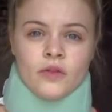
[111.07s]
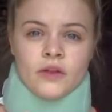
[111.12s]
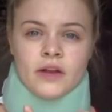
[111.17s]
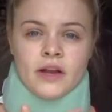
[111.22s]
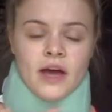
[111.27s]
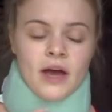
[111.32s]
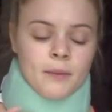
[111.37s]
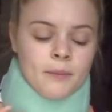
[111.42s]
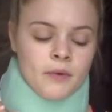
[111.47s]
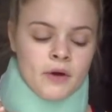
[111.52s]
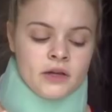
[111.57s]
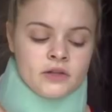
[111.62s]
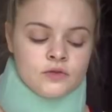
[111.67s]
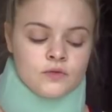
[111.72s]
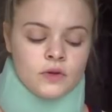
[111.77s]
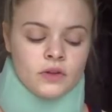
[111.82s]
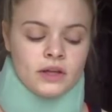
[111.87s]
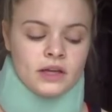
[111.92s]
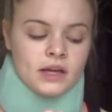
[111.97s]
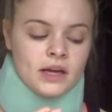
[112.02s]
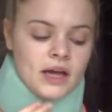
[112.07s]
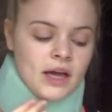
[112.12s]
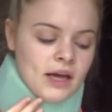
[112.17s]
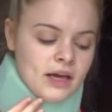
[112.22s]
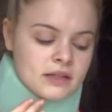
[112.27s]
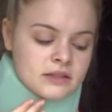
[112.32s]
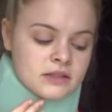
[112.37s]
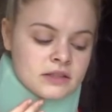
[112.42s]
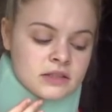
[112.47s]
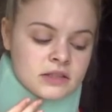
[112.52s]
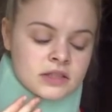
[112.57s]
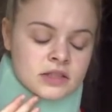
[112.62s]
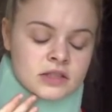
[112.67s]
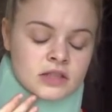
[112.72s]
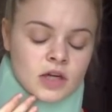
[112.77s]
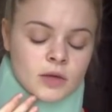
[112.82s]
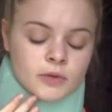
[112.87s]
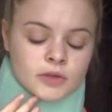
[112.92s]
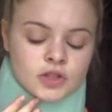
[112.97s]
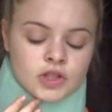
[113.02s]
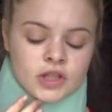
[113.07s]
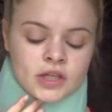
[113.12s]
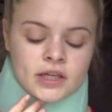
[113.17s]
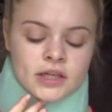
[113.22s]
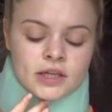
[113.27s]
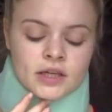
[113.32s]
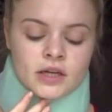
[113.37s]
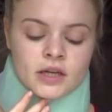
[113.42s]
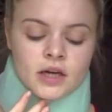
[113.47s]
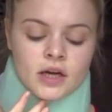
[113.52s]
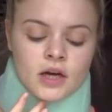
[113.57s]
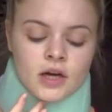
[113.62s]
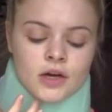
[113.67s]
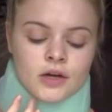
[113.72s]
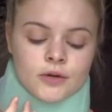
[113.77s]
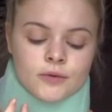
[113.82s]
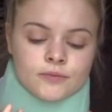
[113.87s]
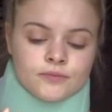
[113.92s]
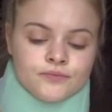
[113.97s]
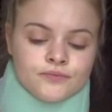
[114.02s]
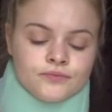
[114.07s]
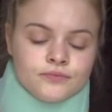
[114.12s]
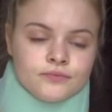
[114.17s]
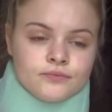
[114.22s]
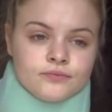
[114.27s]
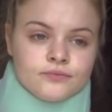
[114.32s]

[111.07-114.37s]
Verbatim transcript: The neck brace really enhances the double chin. Um,